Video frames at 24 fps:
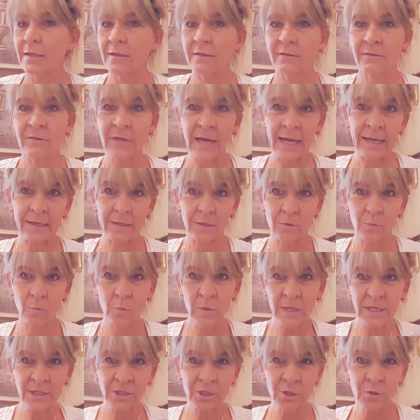that
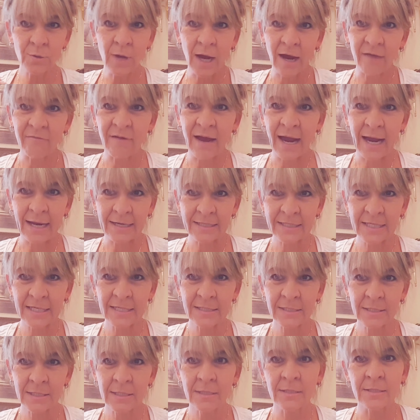we do have access
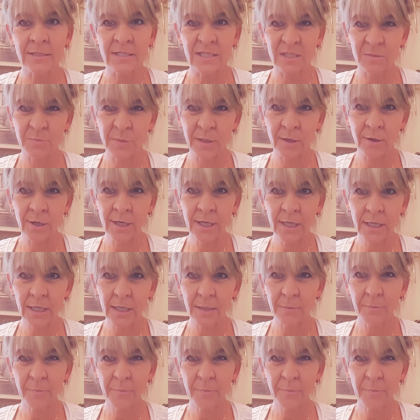to the spirit